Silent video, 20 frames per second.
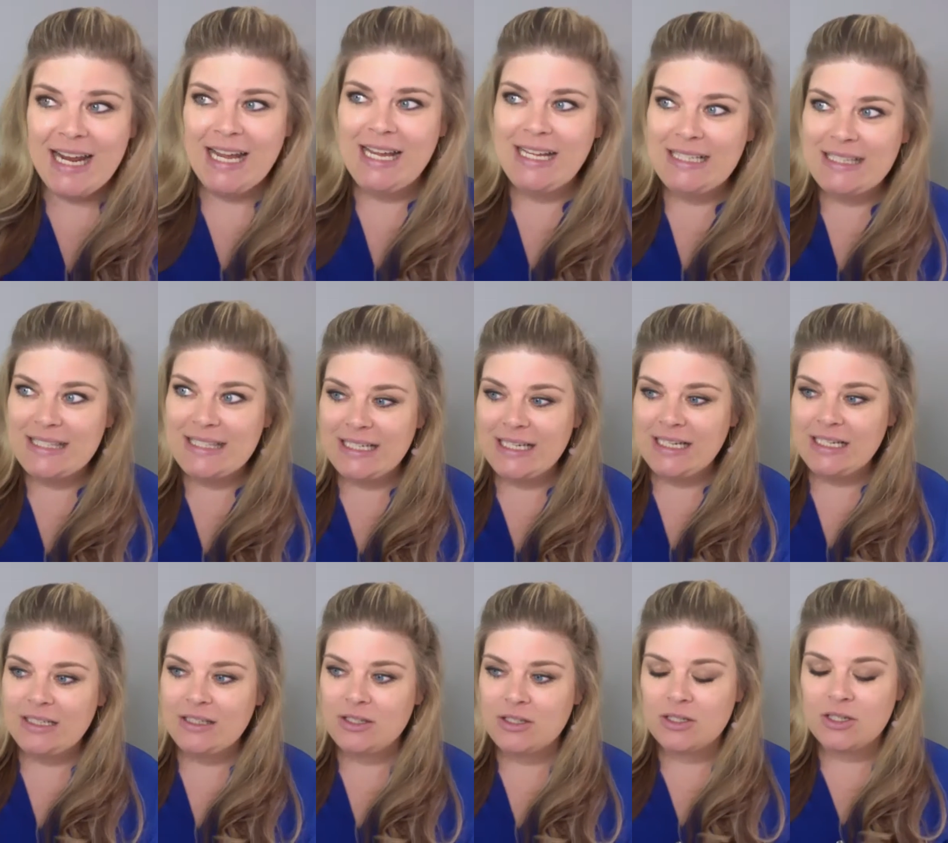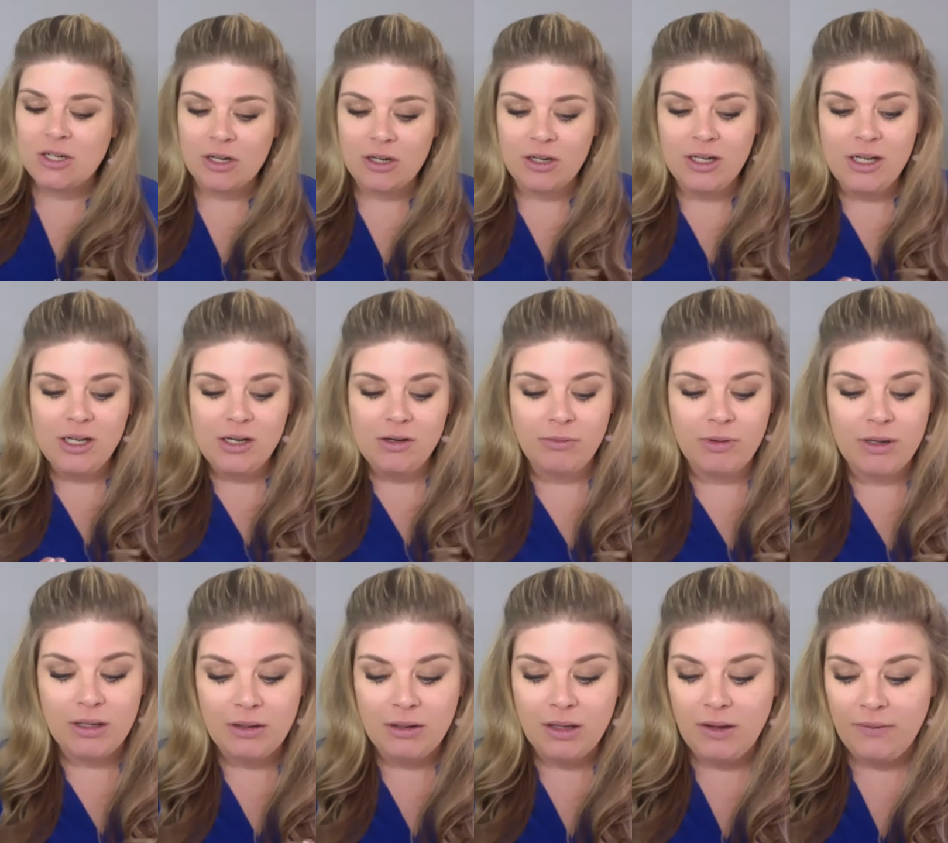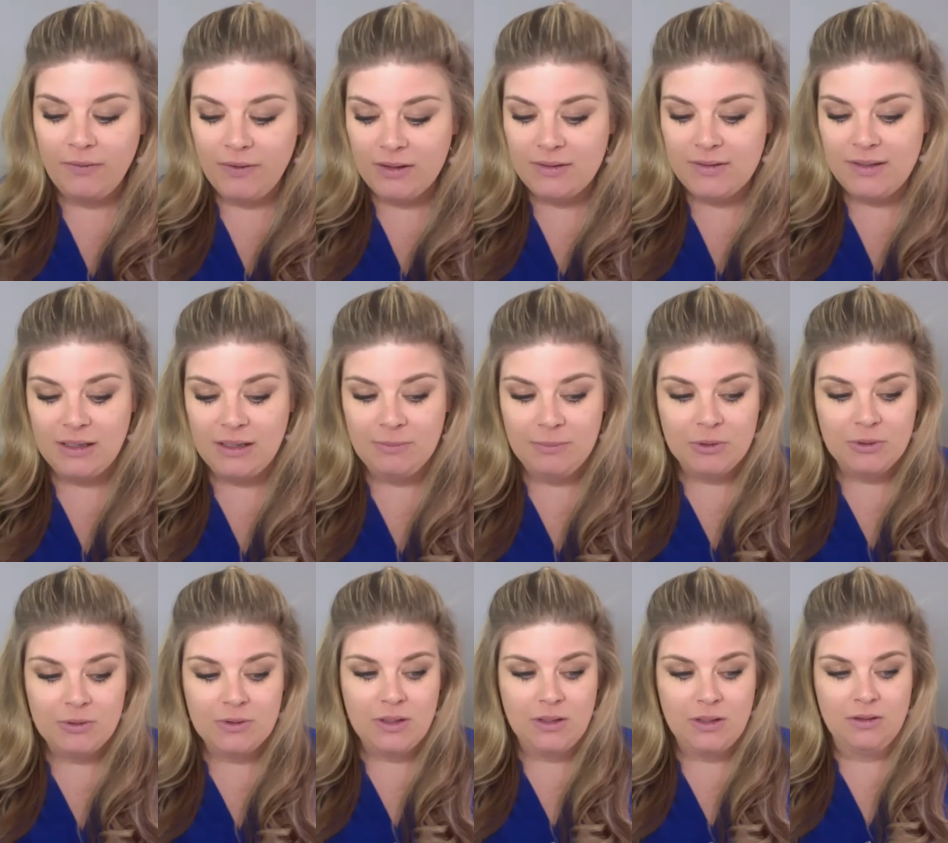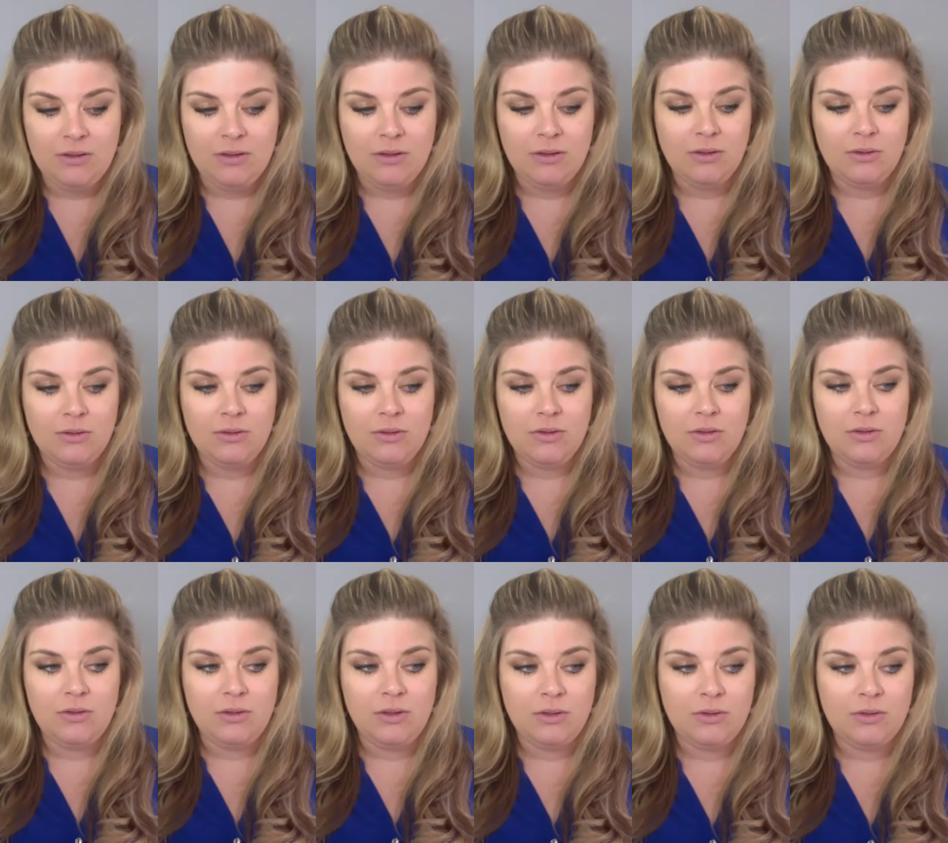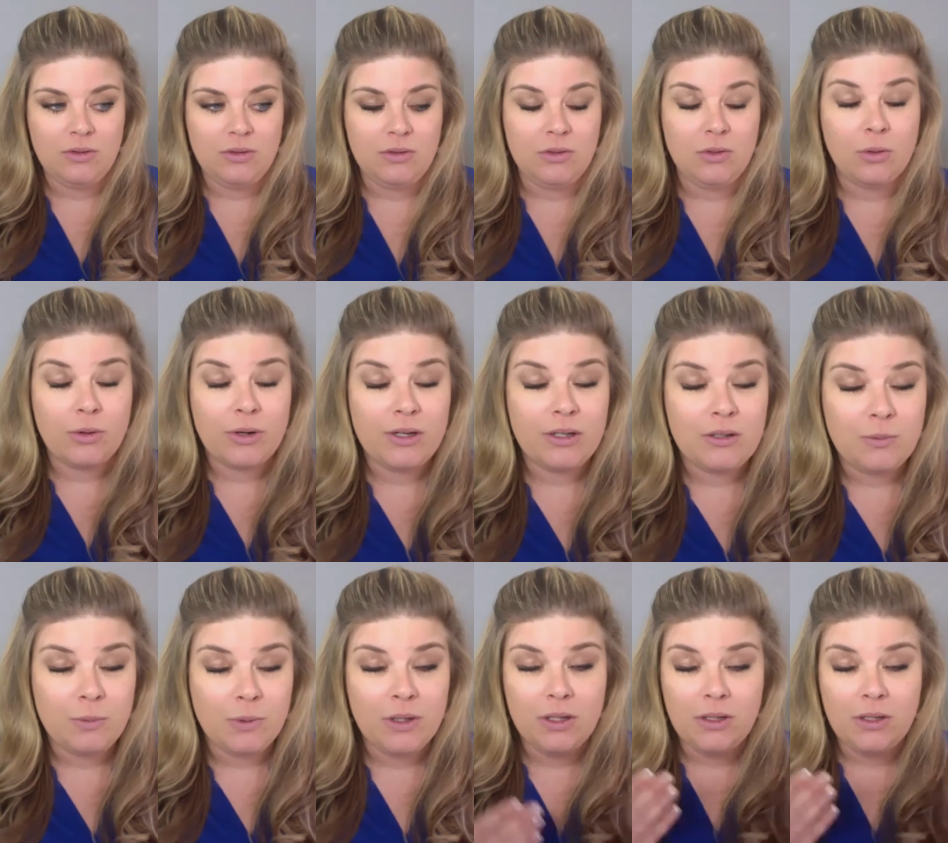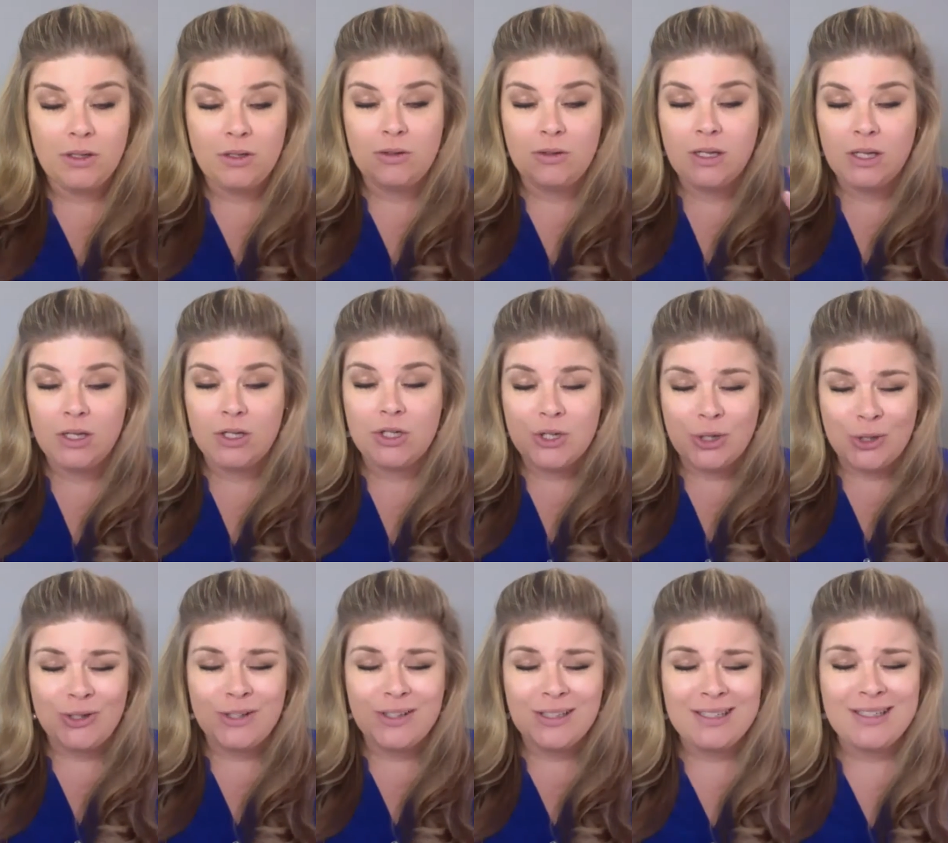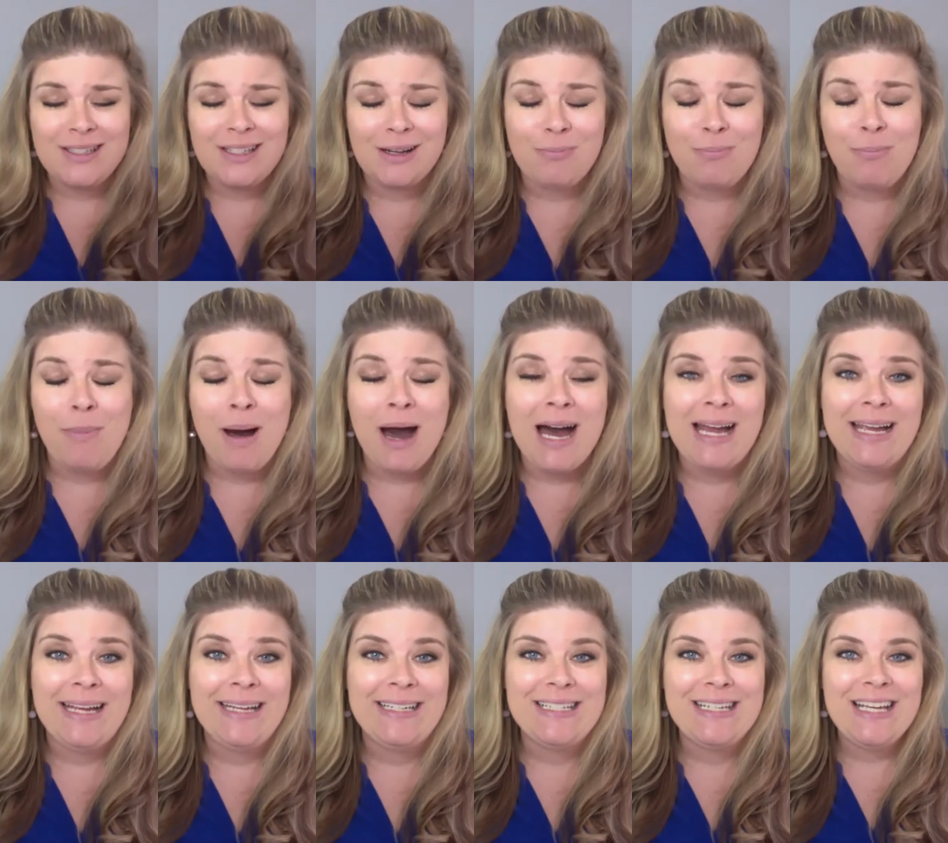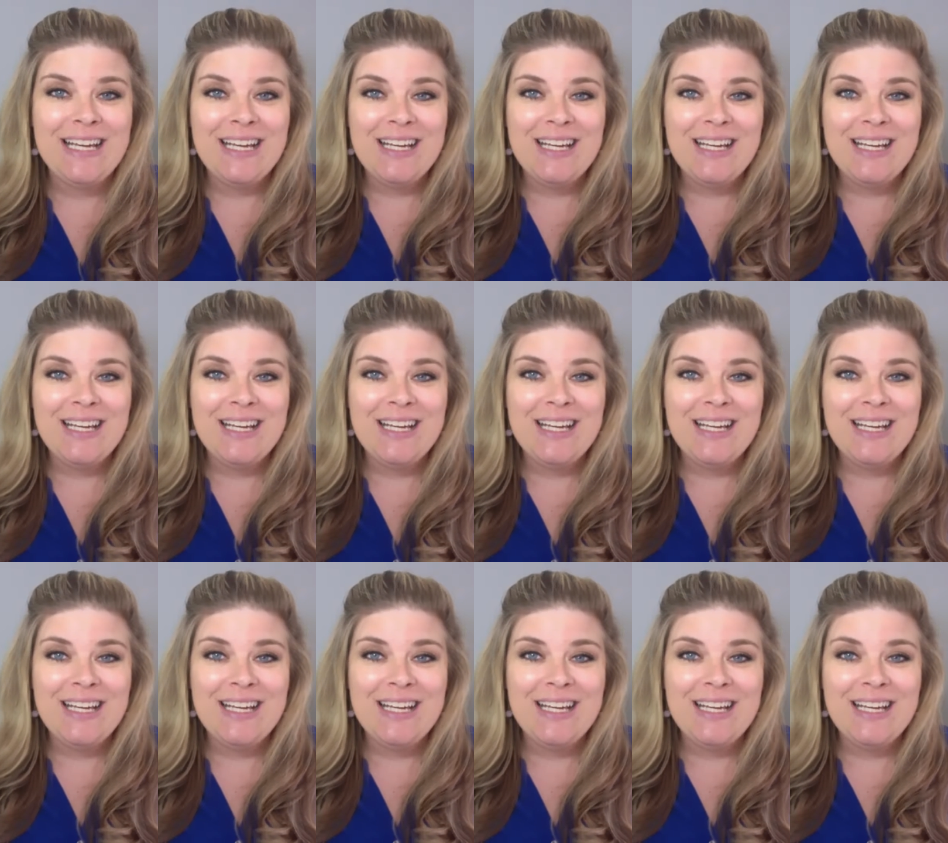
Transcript: it's it's turning real life examples into those those stories with it using a journalistic mind